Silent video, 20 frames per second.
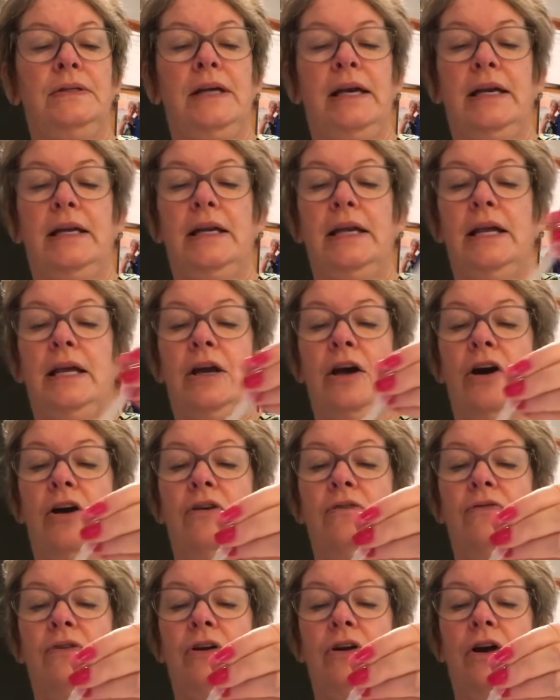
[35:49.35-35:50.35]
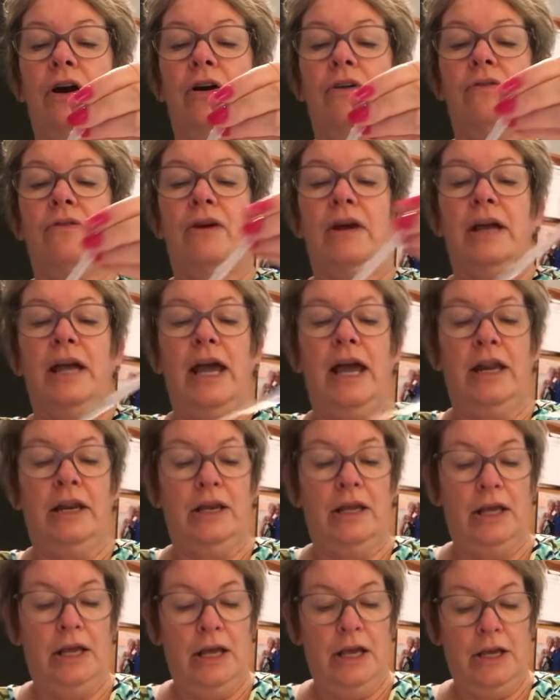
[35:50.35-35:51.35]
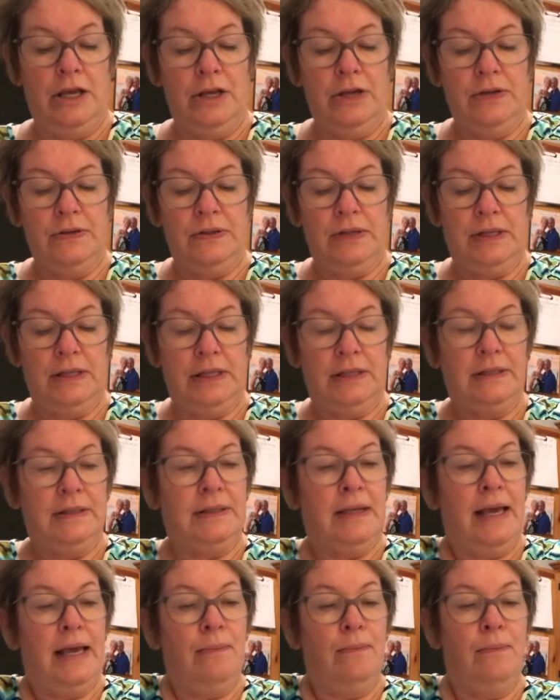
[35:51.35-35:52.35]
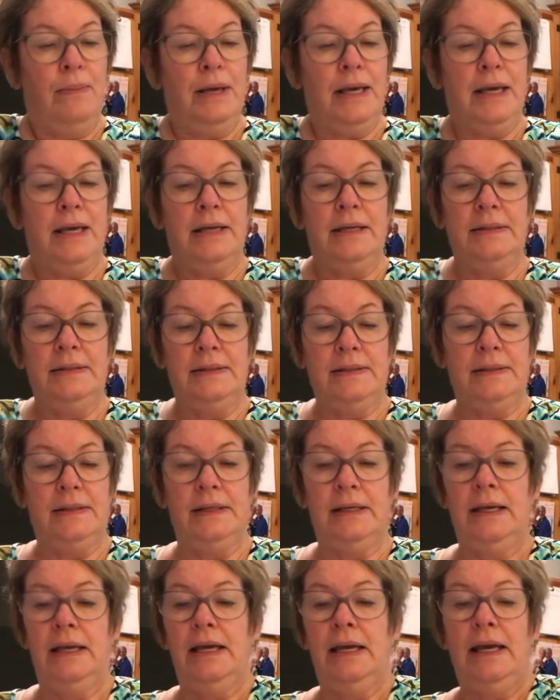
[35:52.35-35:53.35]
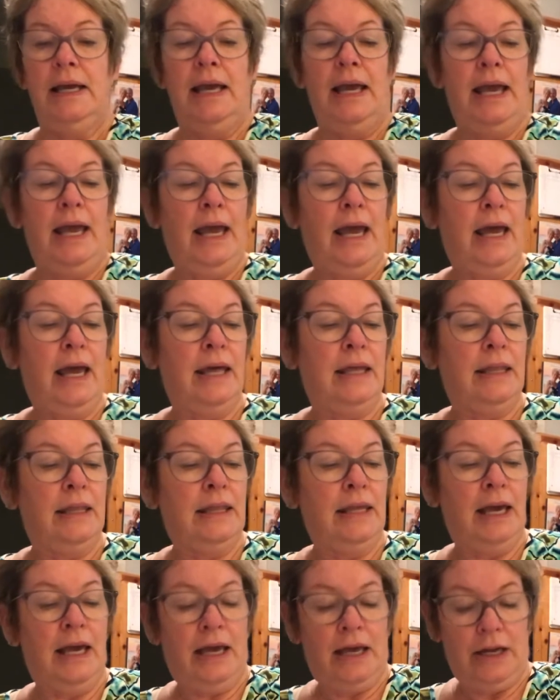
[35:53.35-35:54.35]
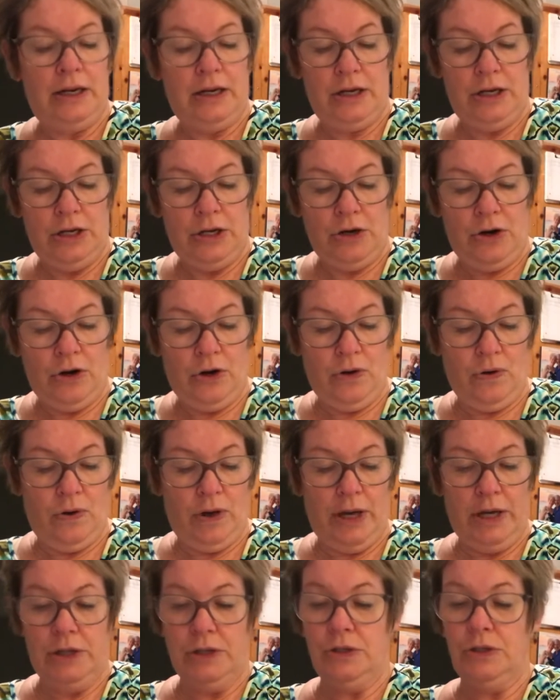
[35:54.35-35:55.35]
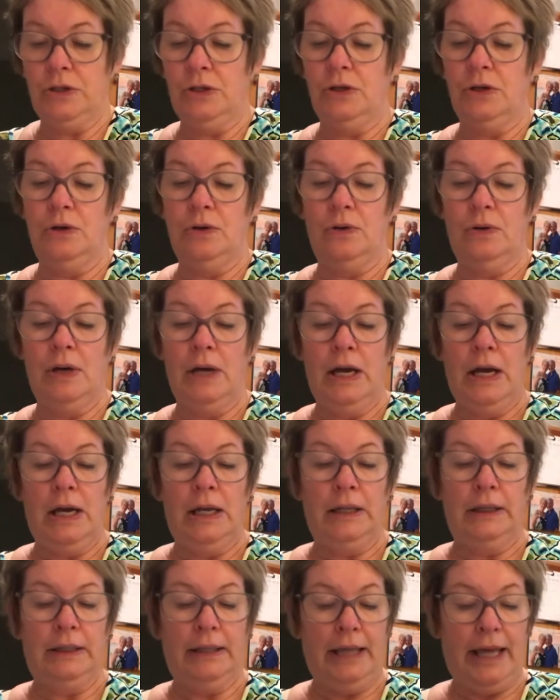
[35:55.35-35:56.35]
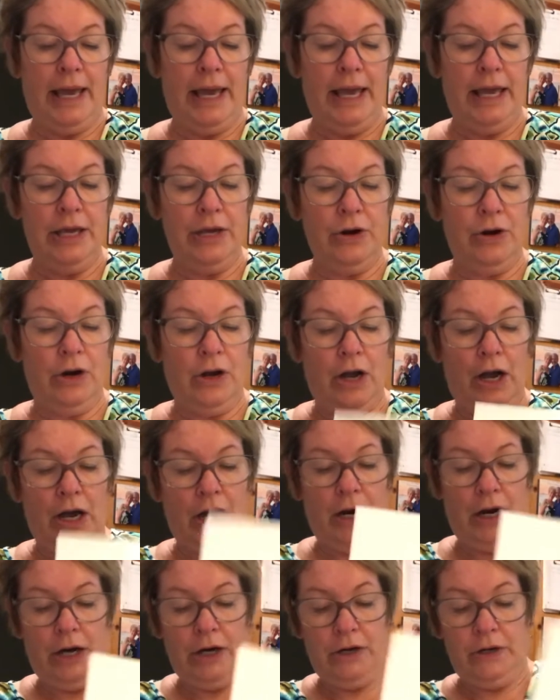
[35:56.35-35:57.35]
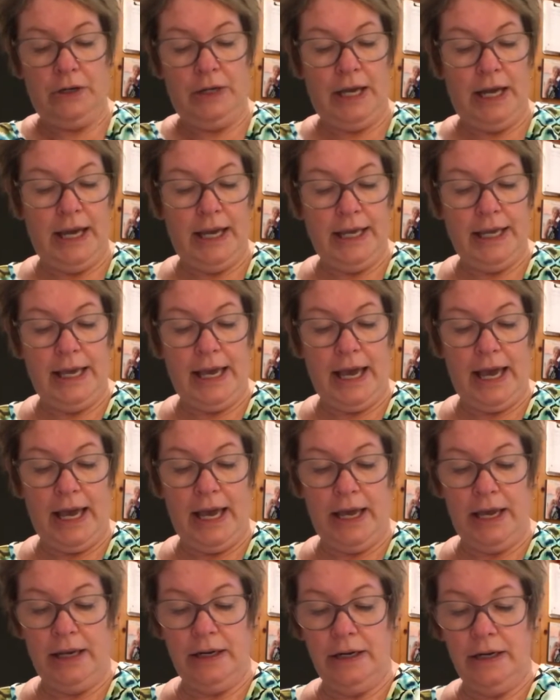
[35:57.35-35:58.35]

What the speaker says: use this technique over and over again using the same piece, and then you're going to lay your card